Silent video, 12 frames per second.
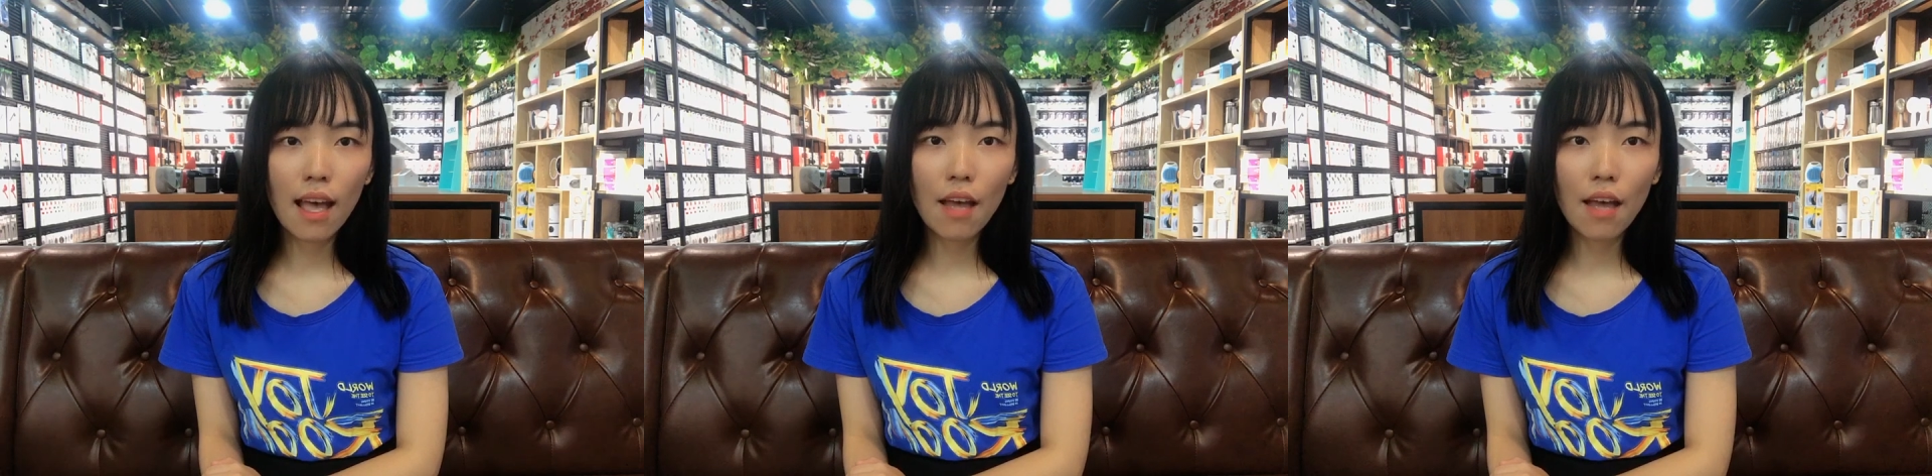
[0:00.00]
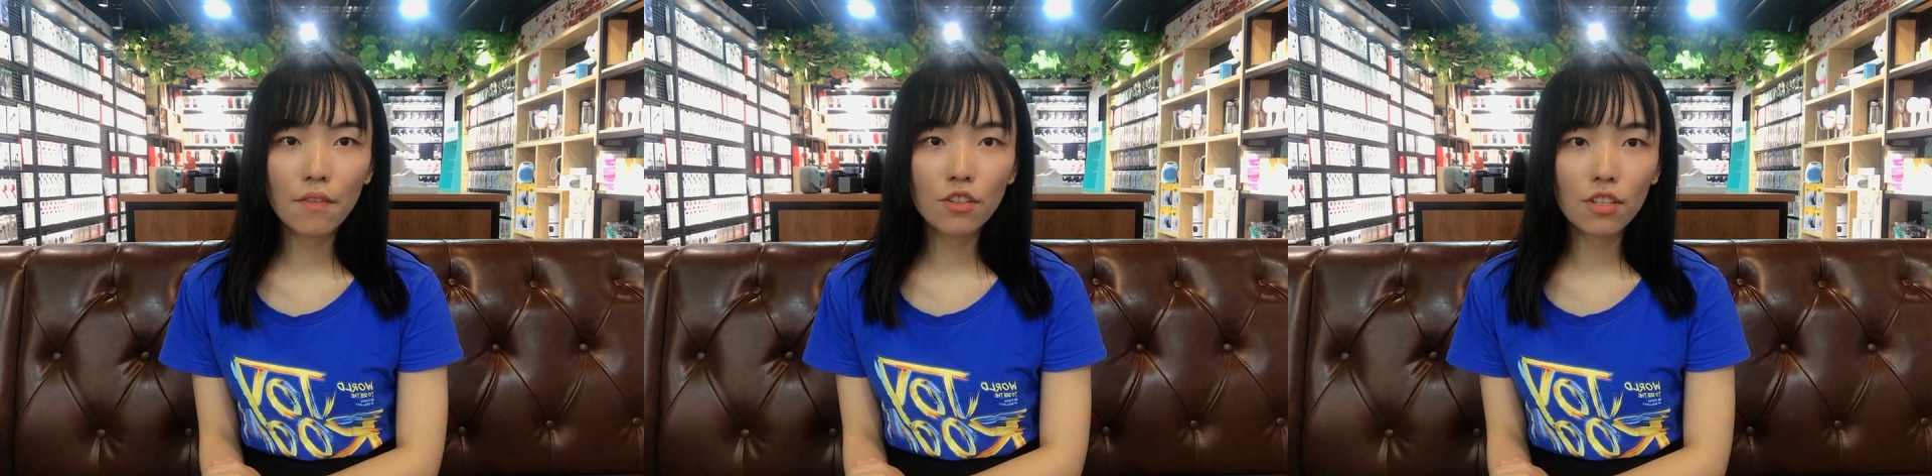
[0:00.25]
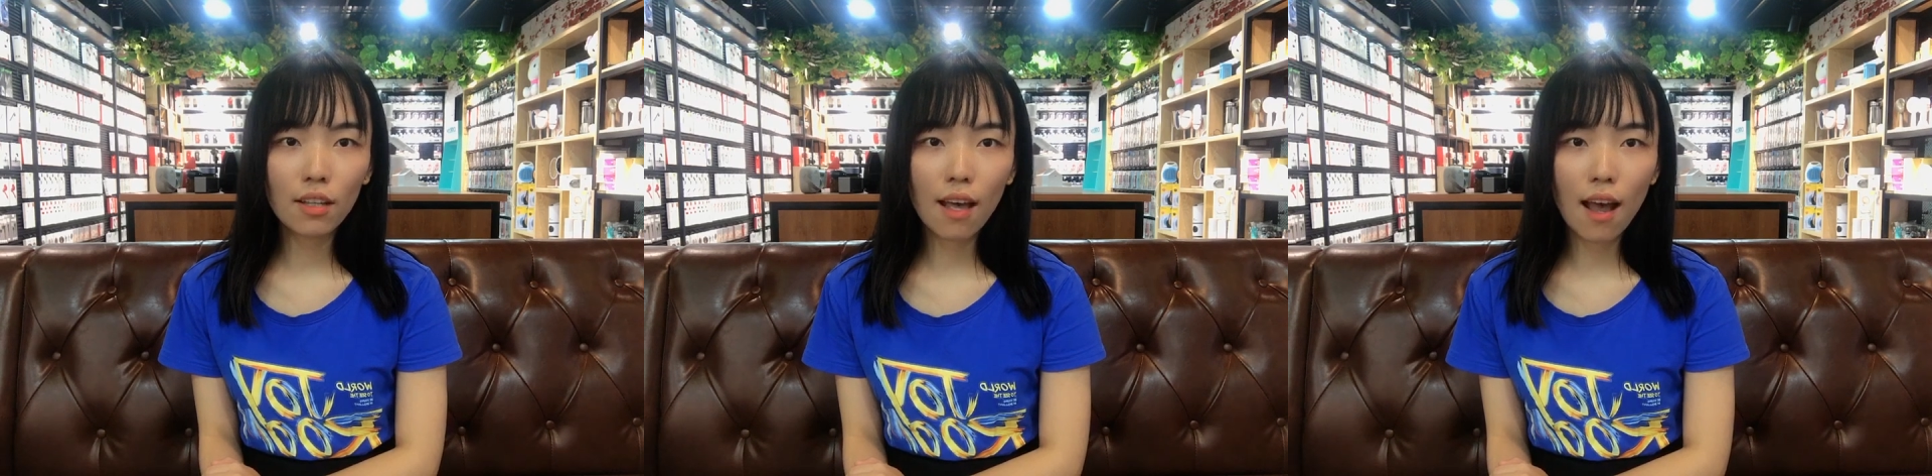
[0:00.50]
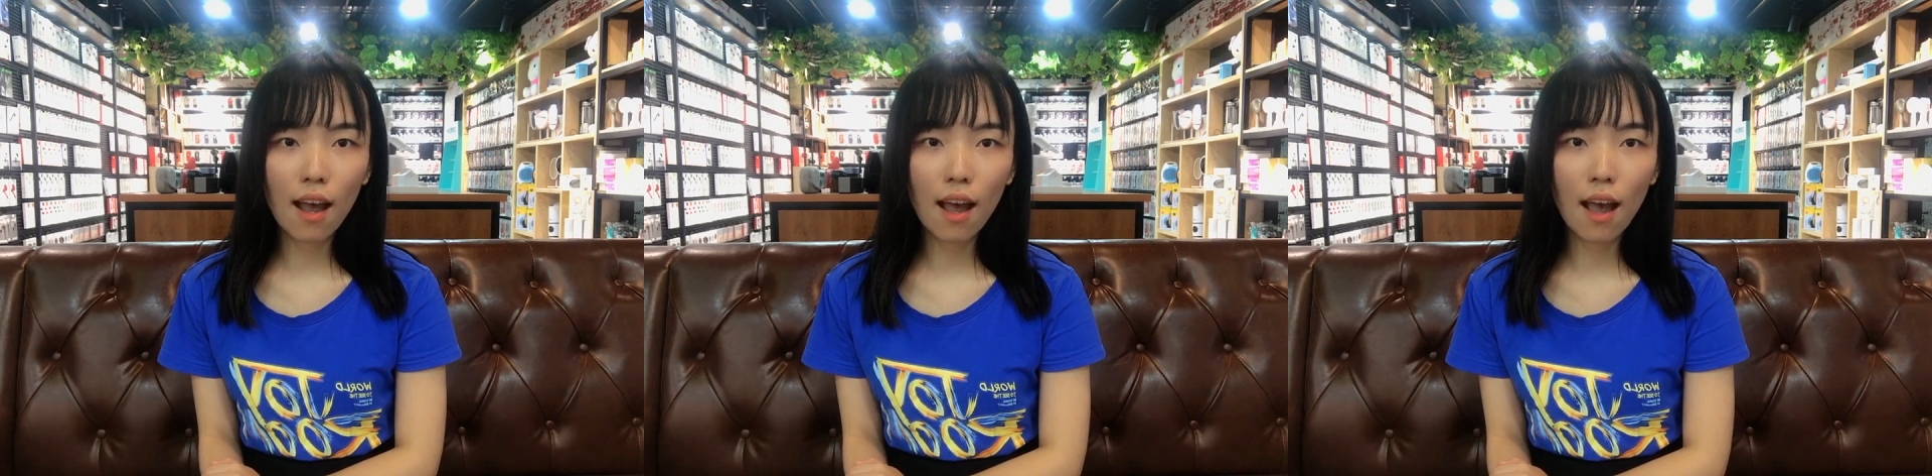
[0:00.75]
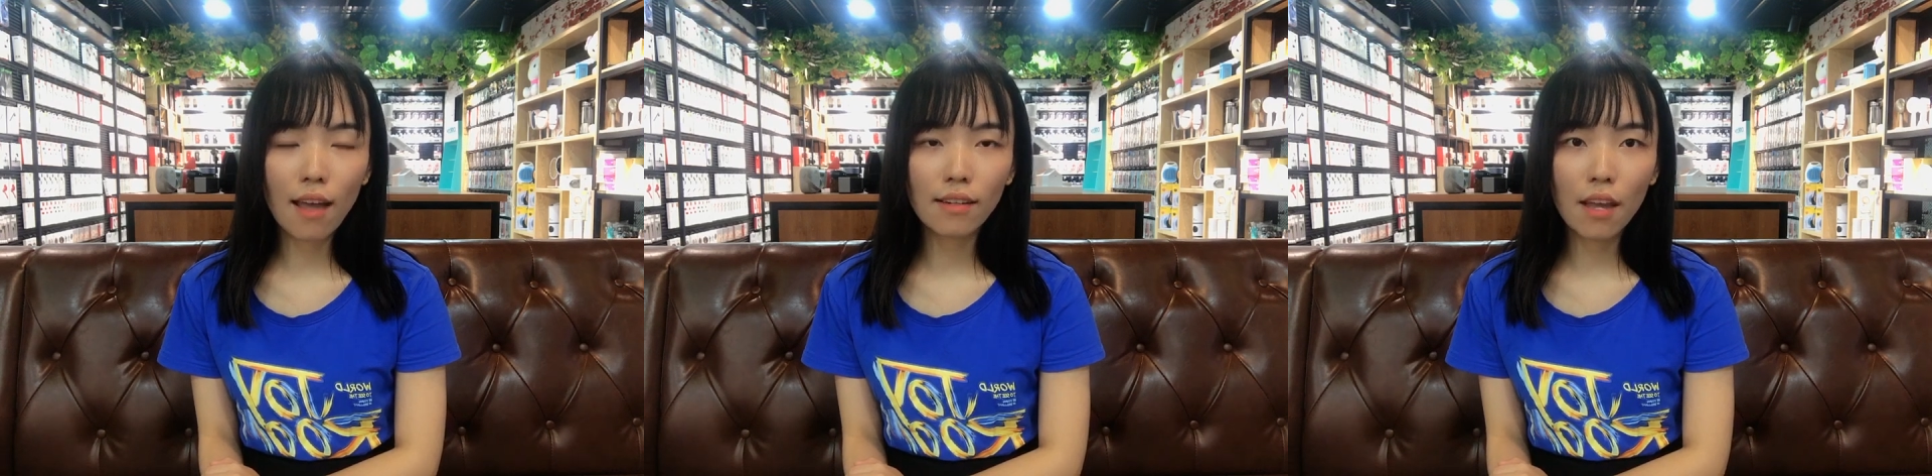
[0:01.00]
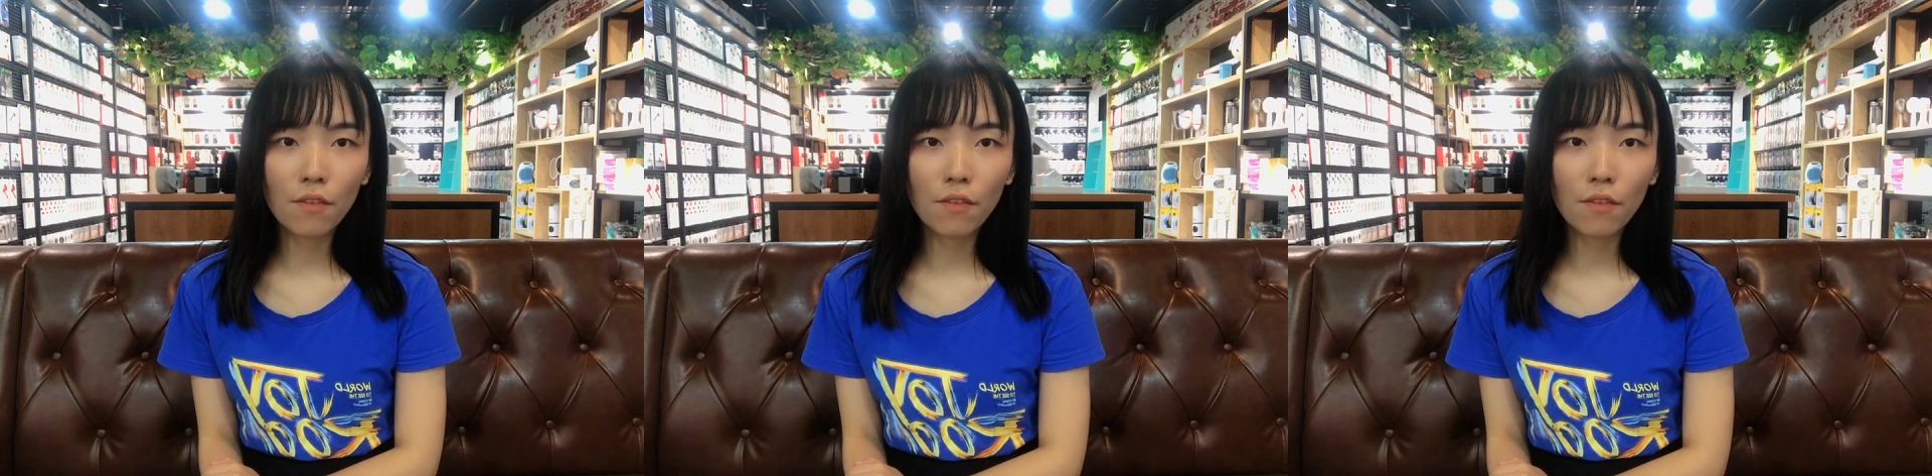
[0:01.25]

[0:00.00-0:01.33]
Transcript: iPhone ten R, and